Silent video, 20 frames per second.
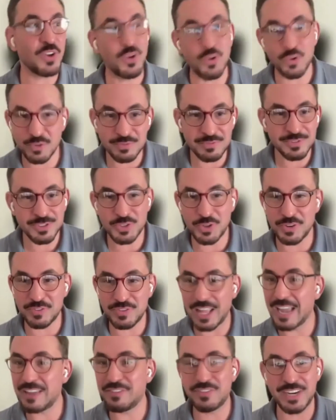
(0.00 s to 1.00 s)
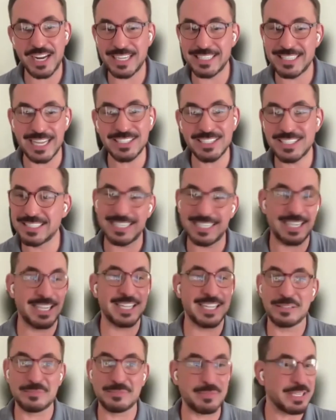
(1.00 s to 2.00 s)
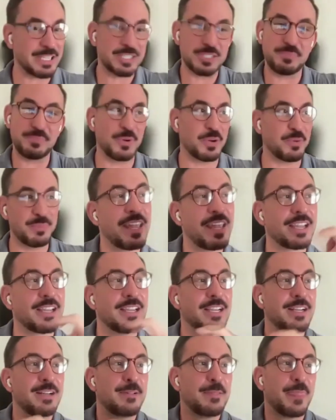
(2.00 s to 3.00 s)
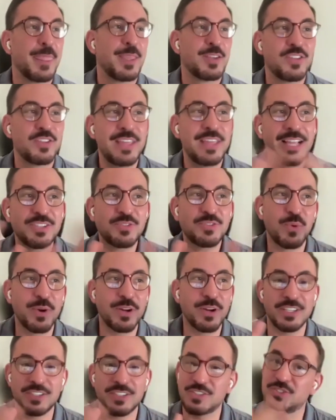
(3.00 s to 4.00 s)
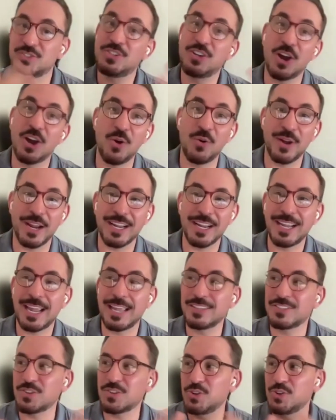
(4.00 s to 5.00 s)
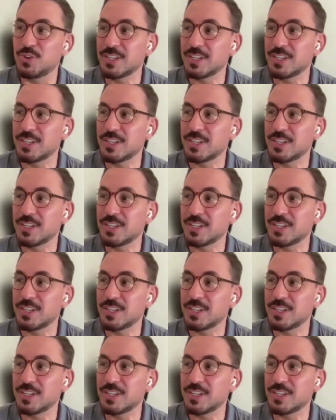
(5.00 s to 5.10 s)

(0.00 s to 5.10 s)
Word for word: with its own sort of life and identity and the whole. So that's where this is going.